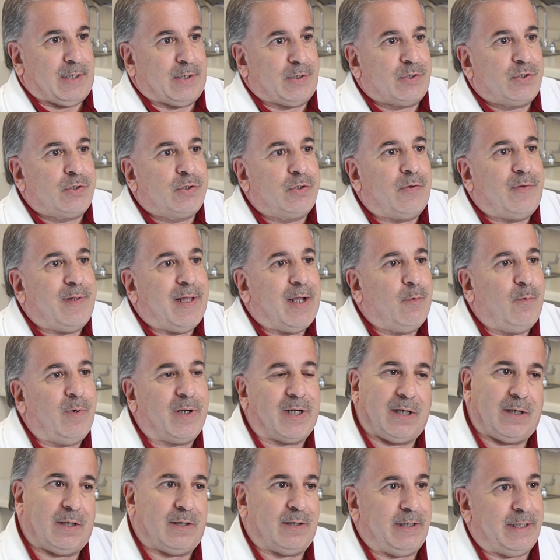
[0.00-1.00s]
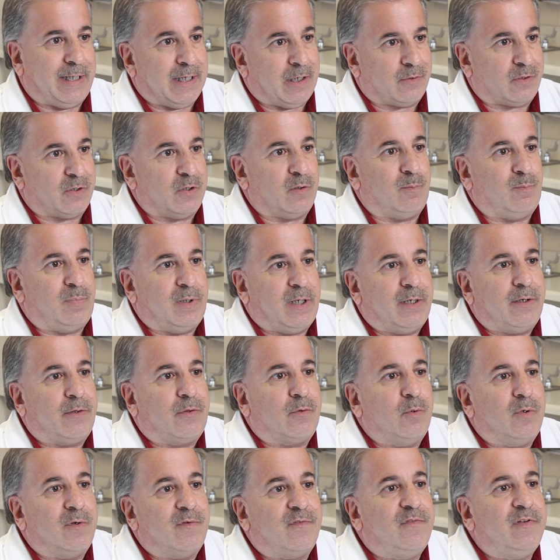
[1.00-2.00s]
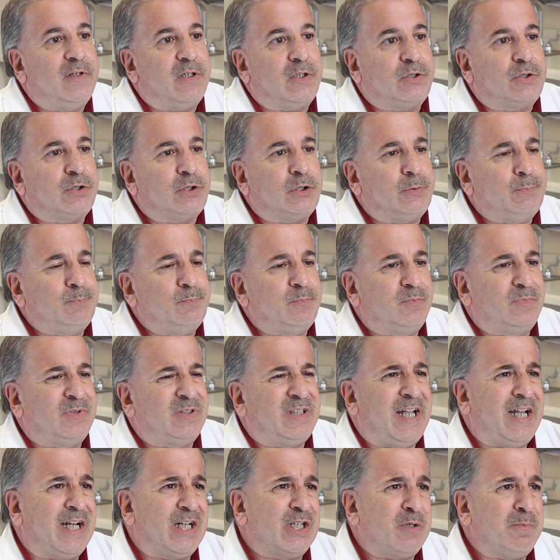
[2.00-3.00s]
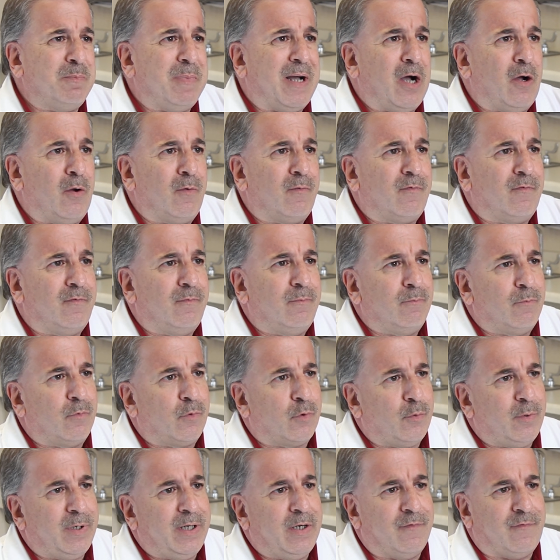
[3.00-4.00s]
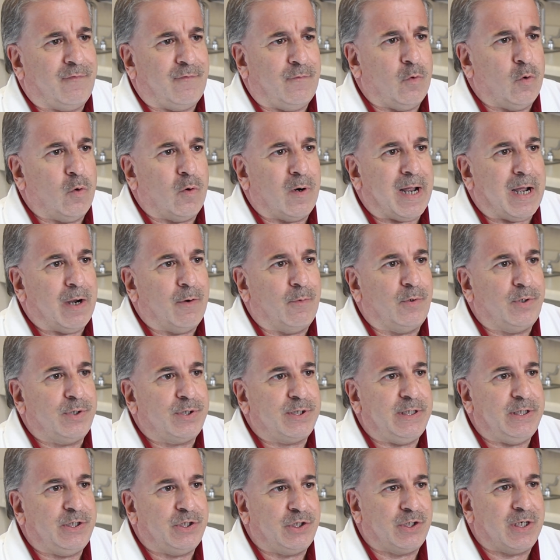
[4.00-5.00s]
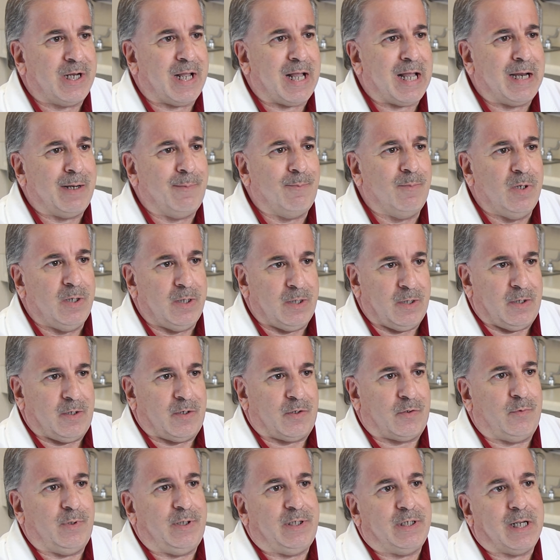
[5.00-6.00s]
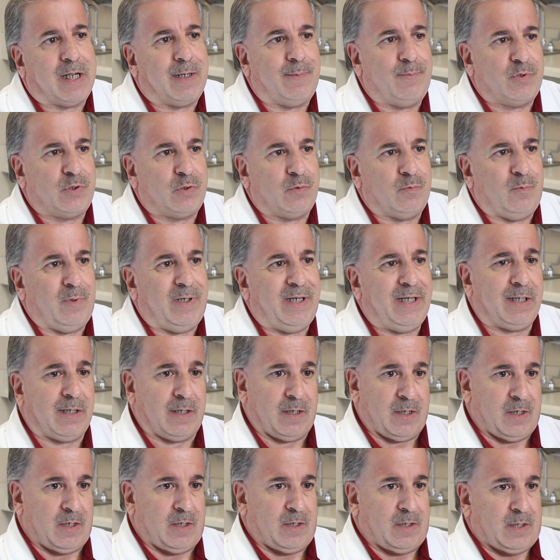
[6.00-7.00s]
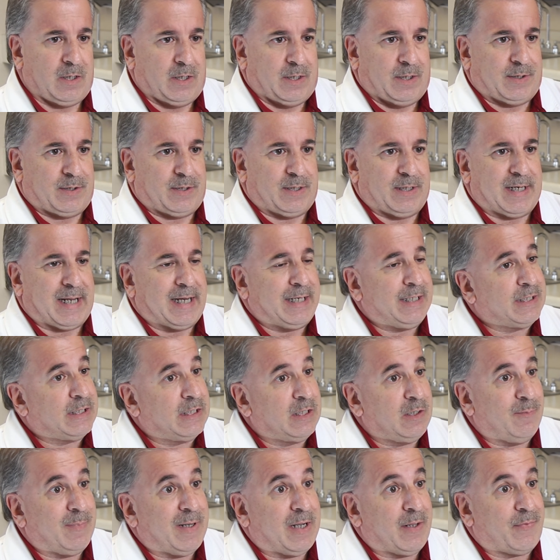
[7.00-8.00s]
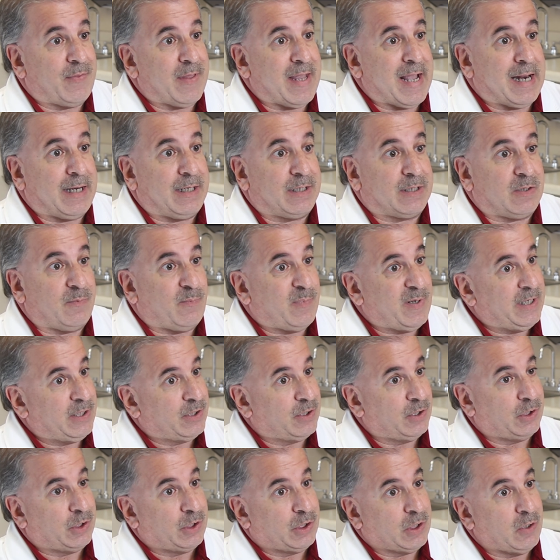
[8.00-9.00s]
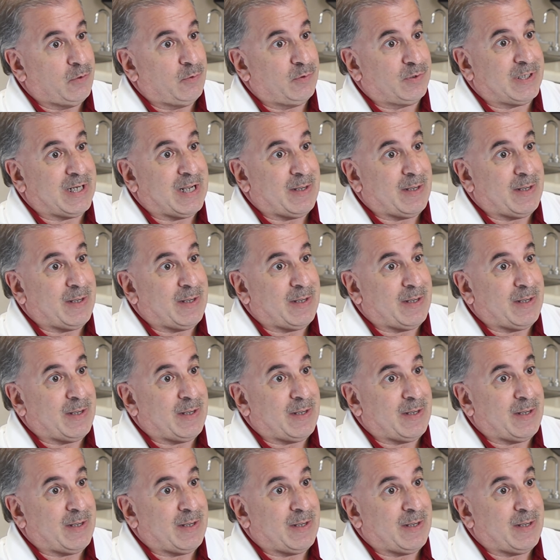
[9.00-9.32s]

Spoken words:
so that we can clean out their blood through a filter. It takes about 3 to 4 hours each time, 3 times a week. The nice thing about that is the patient shows